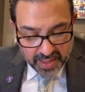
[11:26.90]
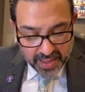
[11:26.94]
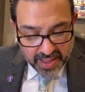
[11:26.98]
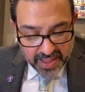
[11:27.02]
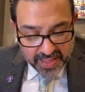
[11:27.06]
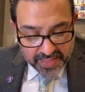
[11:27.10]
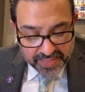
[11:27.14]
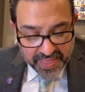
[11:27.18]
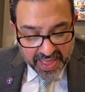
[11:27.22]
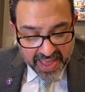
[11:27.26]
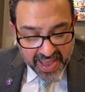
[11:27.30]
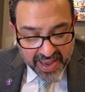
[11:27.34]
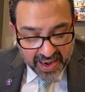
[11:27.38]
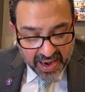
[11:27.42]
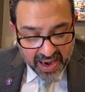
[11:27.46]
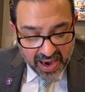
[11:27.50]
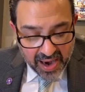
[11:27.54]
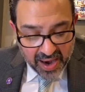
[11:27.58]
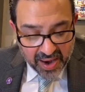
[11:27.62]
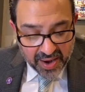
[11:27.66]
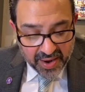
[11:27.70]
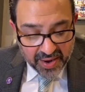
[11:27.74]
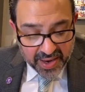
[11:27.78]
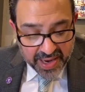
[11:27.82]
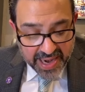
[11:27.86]
that
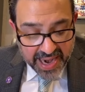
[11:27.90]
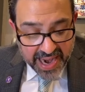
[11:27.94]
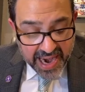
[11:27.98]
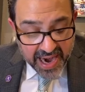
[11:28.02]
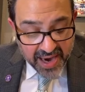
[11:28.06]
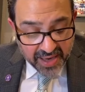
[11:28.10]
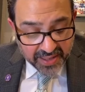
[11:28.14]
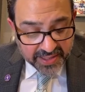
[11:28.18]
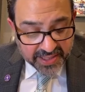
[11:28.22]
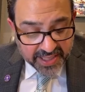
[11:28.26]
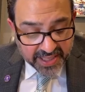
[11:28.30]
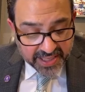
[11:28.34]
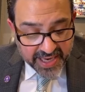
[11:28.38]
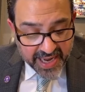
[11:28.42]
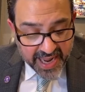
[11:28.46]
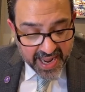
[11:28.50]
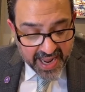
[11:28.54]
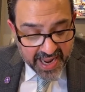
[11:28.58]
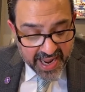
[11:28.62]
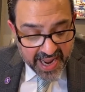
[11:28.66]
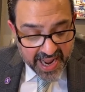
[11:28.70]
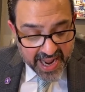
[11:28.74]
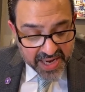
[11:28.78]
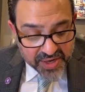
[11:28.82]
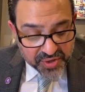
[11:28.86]
are here
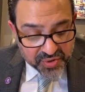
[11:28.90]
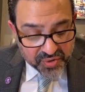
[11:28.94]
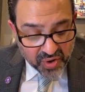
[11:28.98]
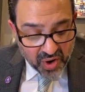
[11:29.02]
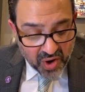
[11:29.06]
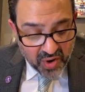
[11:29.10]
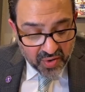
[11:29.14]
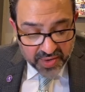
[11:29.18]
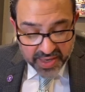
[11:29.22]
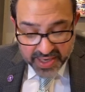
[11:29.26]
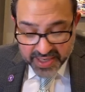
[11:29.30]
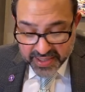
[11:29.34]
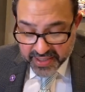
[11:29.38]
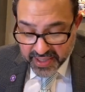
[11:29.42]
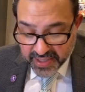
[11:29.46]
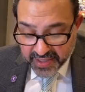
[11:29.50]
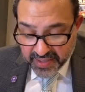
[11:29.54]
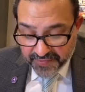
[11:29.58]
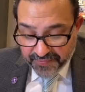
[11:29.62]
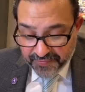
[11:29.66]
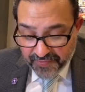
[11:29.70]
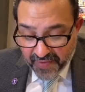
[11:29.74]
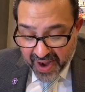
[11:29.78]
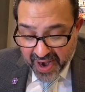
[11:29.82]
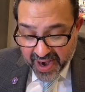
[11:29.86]
today and thrown into the
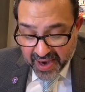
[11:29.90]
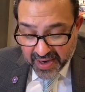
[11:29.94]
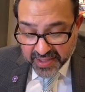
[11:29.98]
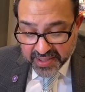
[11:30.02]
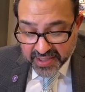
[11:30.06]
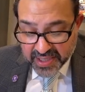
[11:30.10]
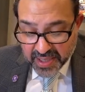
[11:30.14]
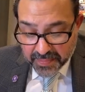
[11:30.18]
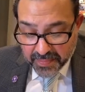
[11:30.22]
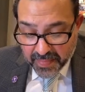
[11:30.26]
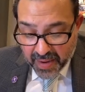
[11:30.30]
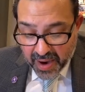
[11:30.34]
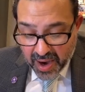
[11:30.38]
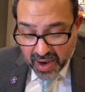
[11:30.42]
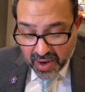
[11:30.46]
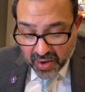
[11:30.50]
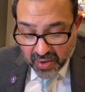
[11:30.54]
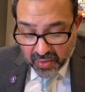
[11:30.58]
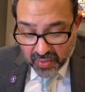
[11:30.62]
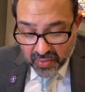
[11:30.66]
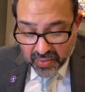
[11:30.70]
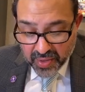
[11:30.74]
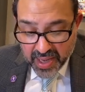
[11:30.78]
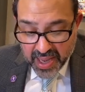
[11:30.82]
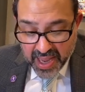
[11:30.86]
fire
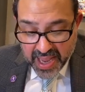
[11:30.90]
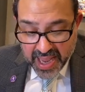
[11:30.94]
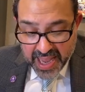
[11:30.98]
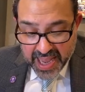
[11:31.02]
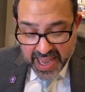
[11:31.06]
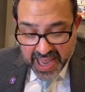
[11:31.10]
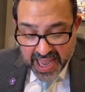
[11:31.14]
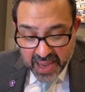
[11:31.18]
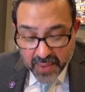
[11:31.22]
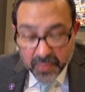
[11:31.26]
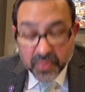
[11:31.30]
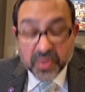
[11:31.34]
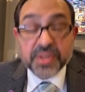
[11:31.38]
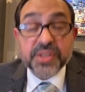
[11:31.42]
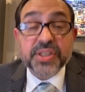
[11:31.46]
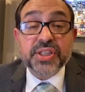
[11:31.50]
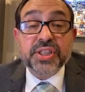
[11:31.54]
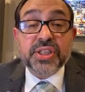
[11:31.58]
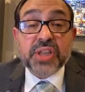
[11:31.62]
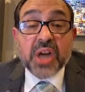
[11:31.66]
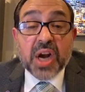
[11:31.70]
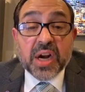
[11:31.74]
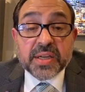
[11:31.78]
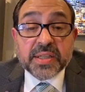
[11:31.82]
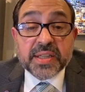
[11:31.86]
tomorrow, he will
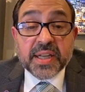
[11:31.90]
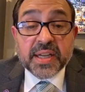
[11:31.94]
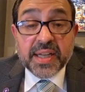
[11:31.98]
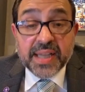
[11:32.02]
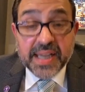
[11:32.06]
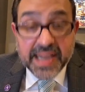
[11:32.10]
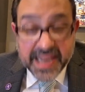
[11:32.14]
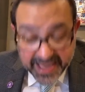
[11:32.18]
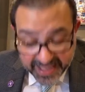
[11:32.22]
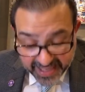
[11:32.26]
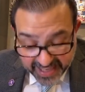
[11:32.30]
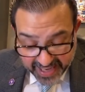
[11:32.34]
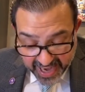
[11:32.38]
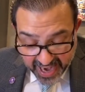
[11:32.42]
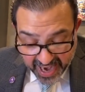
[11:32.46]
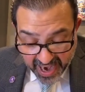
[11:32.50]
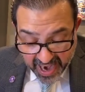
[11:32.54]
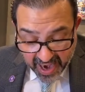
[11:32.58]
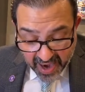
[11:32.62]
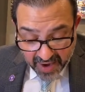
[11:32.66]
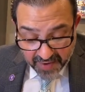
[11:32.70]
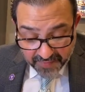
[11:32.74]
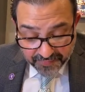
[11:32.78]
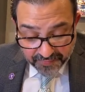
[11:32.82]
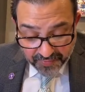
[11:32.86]
certainly
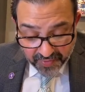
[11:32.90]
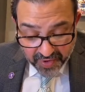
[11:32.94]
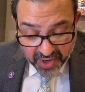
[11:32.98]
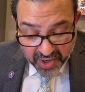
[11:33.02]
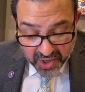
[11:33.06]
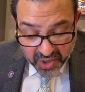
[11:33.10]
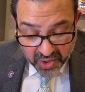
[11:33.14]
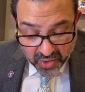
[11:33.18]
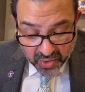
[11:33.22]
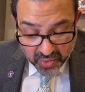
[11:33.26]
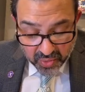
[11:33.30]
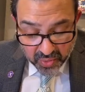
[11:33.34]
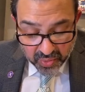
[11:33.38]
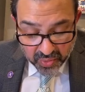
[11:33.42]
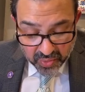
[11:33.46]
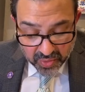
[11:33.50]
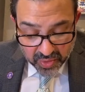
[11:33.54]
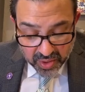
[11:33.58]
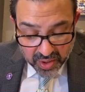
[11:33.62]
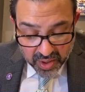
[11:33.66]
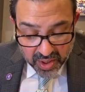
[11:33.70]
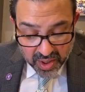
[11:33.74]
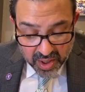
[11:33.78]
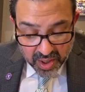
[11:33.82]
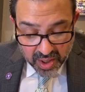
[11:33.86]
care for you.
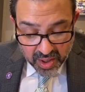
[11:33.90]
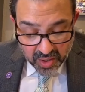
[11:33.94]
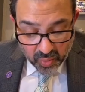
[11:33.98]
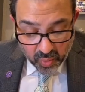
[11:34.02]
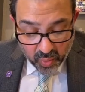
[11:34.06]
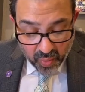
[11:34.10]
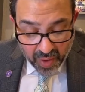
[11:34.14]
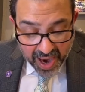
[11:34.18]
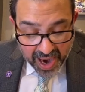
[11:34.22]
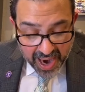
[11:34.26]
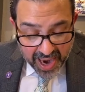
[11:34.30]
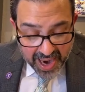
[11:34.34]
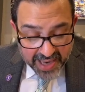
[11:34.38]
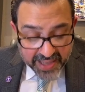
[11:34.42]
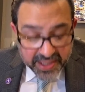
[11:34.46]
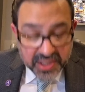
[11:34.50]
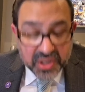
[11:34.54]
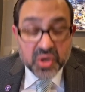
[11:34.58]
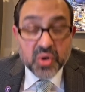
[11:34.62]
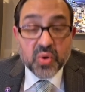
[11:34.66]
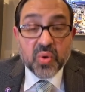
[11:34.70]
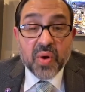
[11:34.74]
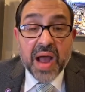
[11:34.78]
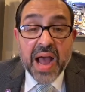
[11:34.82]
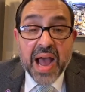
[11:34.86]
Why do
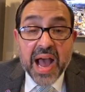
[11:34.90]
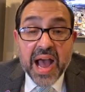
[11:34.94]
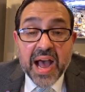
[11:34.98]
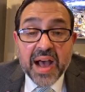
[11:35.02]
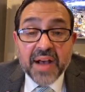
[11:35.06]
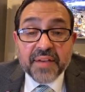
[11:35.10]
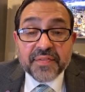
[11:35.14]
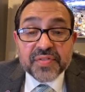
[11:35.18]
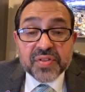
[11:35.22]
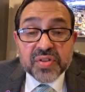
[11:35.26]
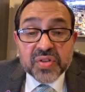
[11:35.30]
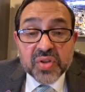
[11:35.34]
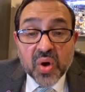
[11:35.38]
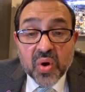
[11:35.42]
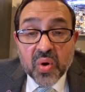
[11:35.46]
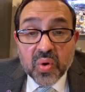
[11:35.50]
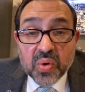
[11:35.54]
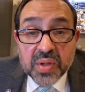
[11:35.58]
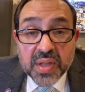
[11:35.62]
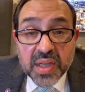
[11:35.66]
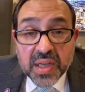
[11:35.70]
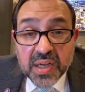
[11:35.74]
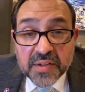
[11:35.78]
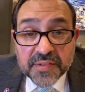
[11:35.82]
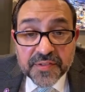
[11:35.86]
you have so
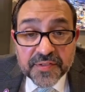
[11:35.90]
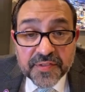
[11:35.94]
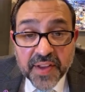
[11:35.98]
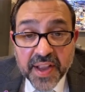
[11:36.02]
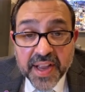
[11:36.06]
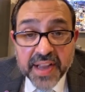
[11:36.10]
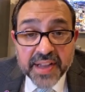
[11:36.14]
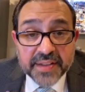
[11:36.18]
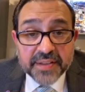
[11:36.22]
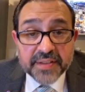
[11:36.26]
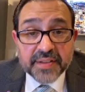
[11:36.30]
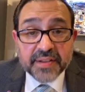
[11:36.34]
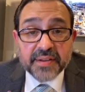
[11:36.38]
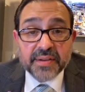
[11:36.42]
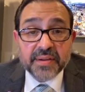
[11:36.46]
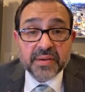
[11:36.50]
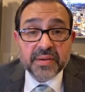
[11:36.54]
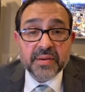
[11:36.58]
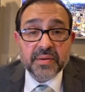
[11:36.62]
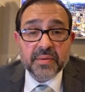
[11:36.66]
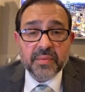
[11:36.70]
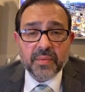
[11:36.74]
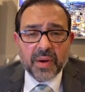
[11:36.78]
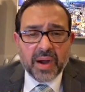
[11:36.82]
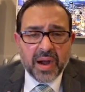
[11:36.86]
little faith?
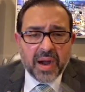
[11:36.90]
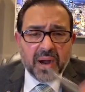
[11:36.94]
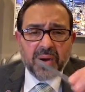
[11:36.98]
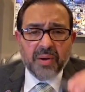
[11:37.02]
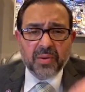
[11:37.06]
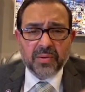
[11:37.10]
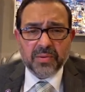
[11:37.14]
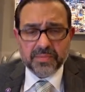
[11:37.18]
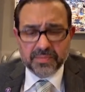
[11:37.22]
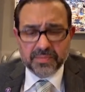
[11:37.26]
Wow.